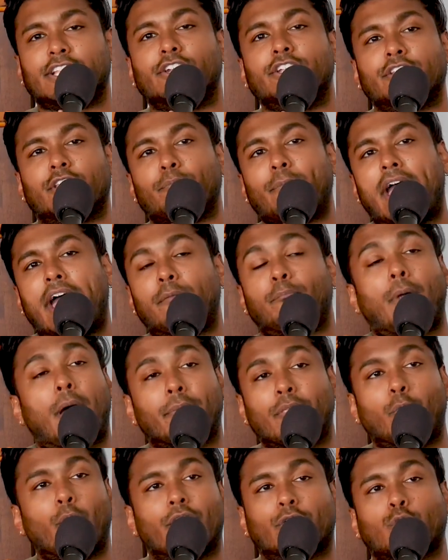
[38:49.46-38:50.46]
literally the man.
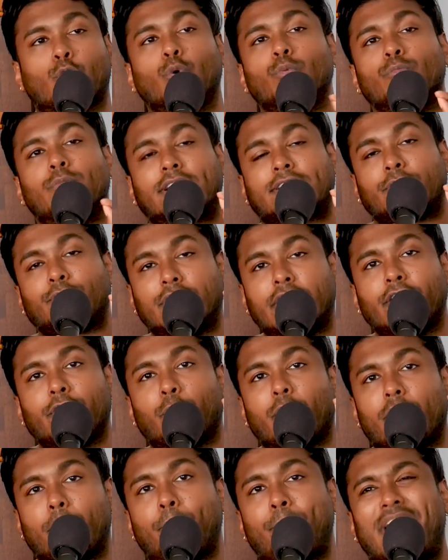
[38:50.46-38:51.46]
Probably the one of the cool, literally
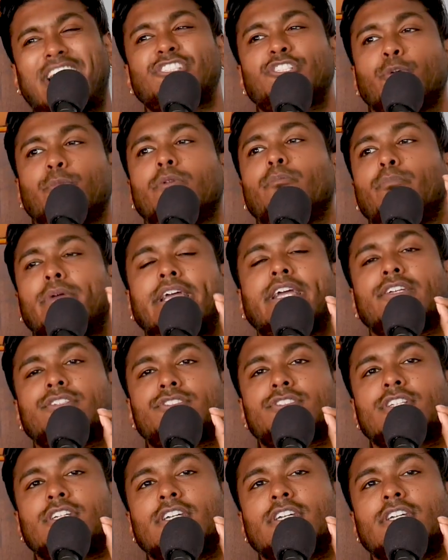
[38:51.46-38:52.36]
one of the best human beings.